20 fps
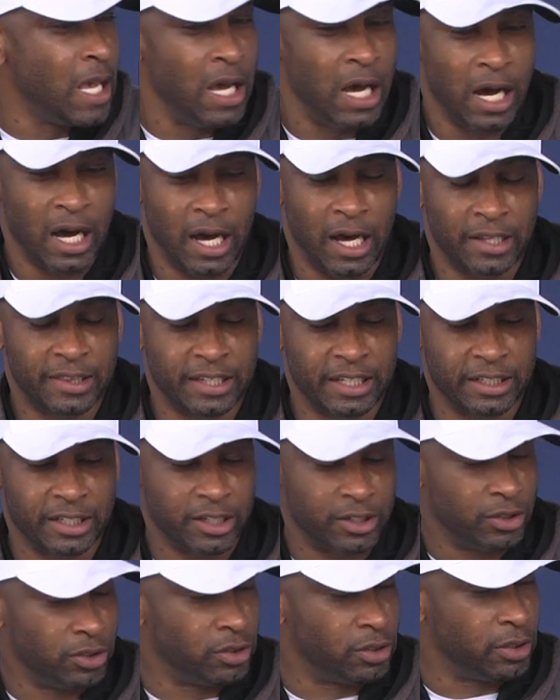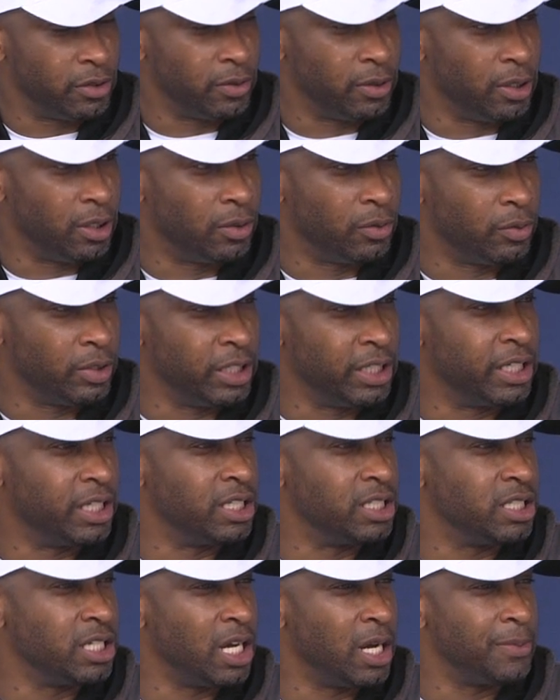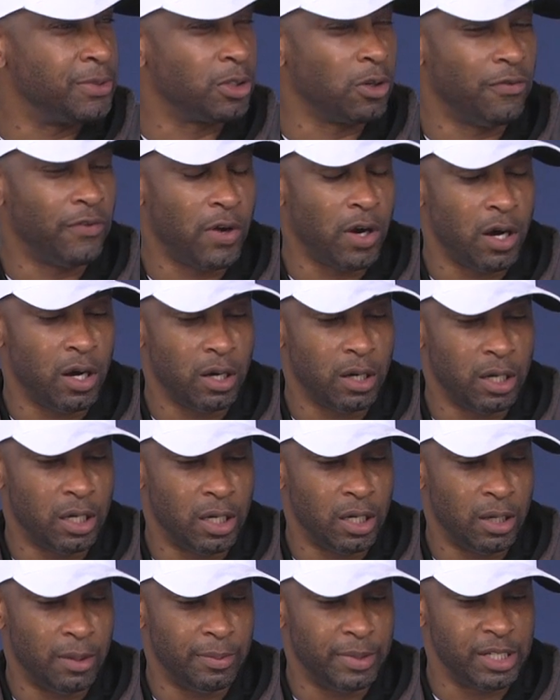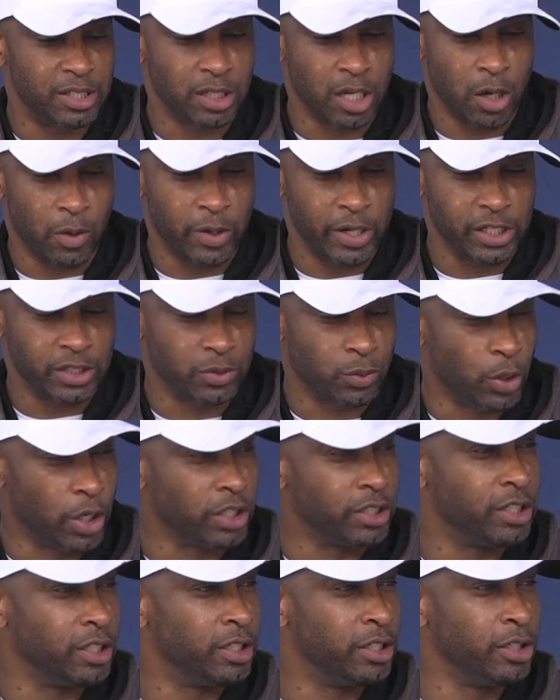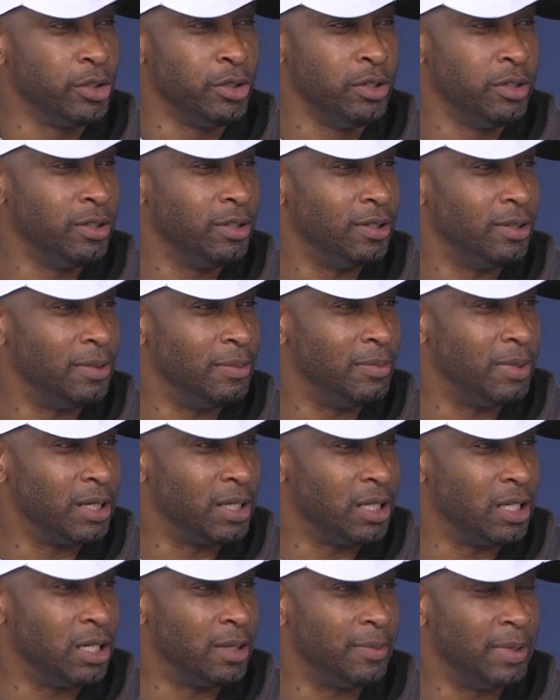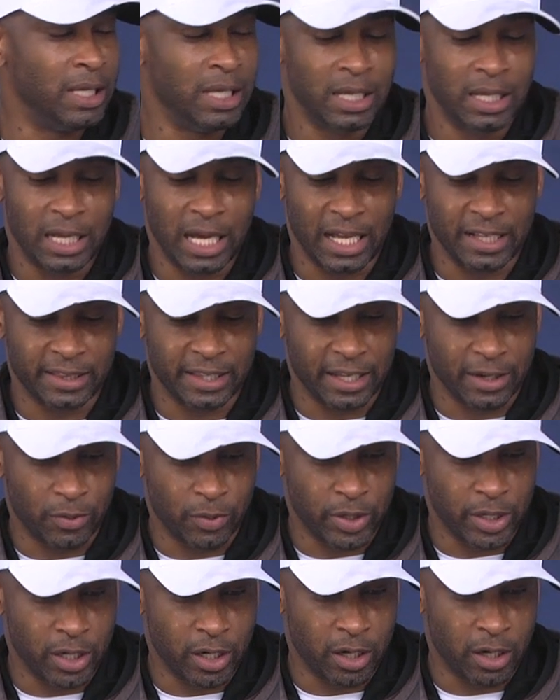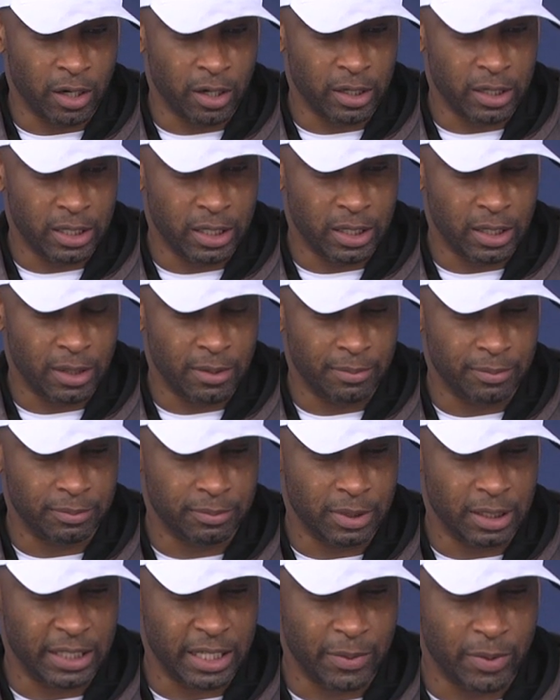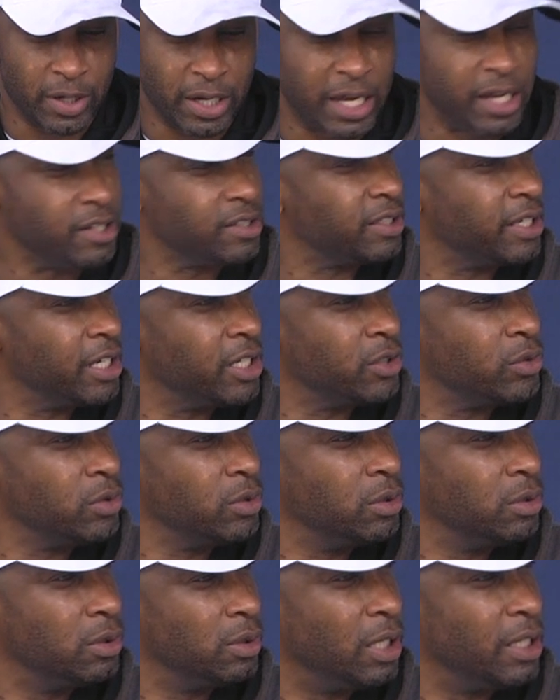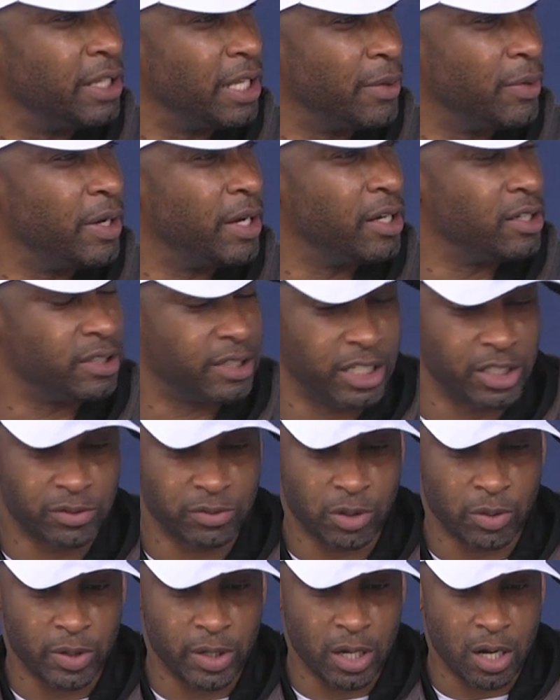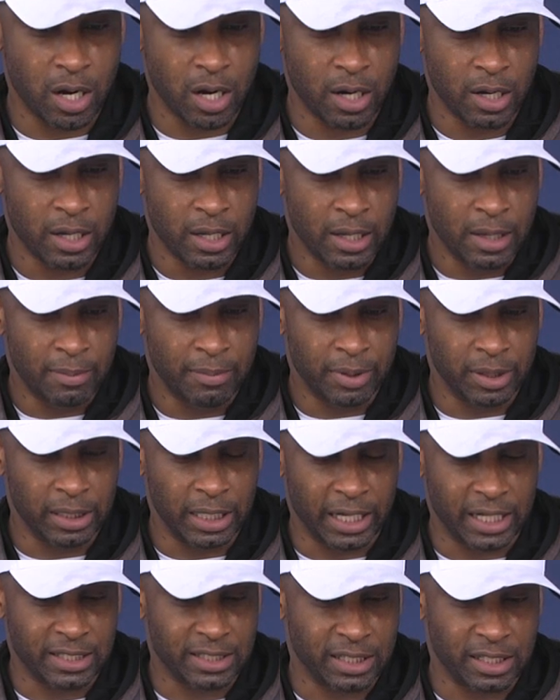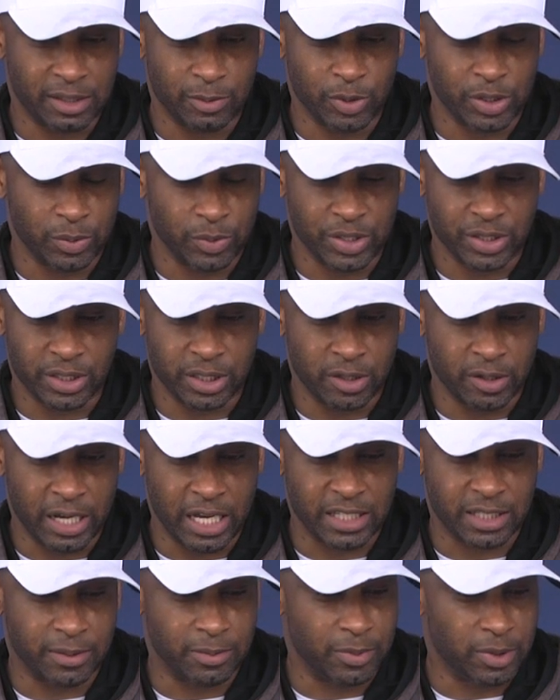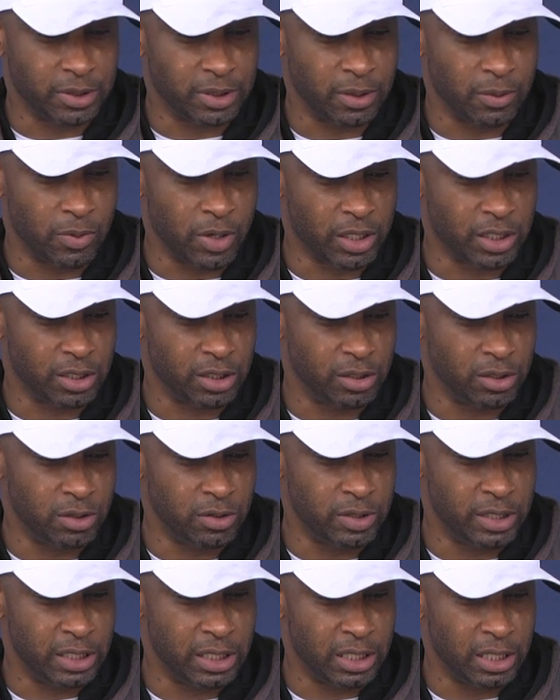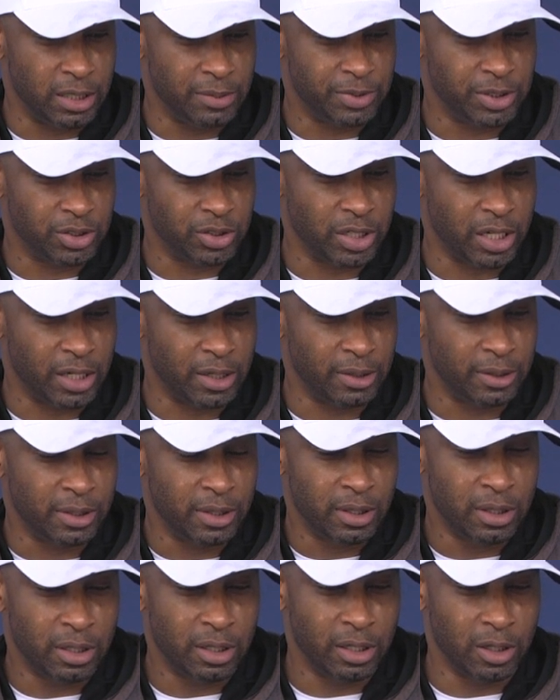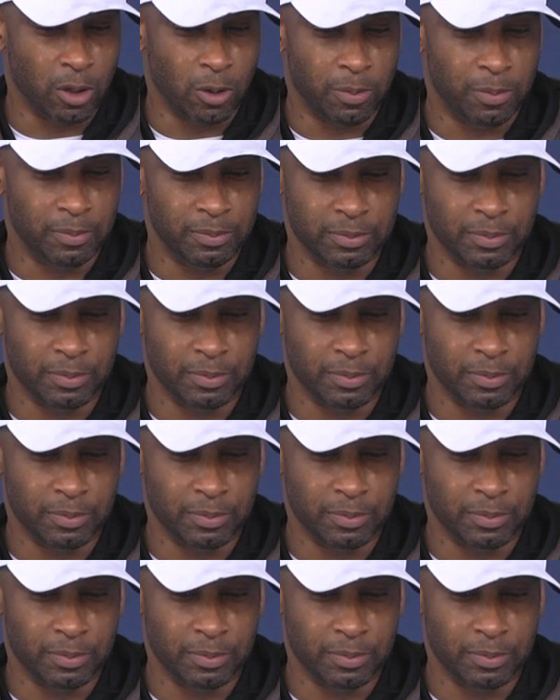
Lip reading: I think they're doing a really good job so far. There's always work to do, but I think we are we're ahead of schedule. I think we're ahead of schedule where we are, but like I said, we still got some work to do, and just trying to, you know,